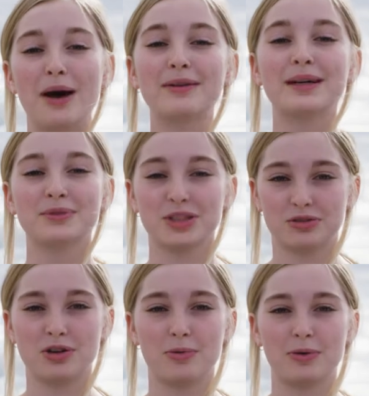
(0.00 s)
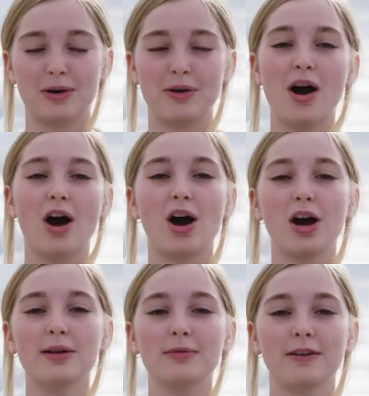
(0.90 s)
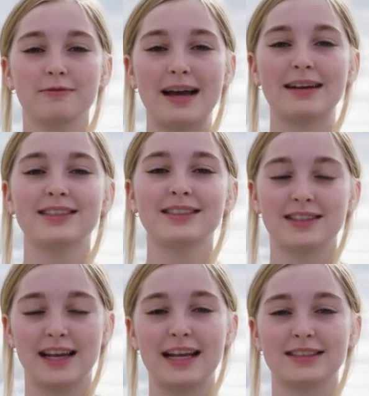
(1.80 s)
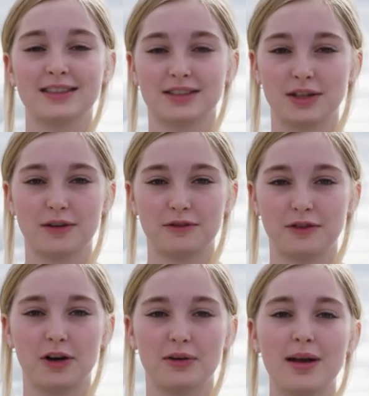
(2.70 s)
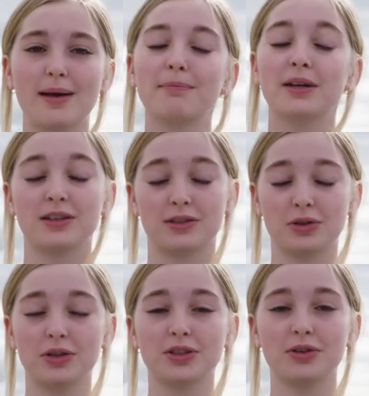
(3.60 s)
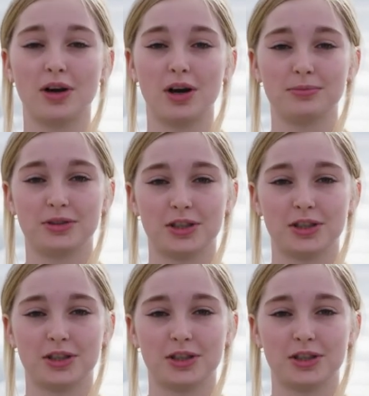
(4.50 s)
Welcome to Cromwell, home of mountains, lakes and stone fruit, but it is also the home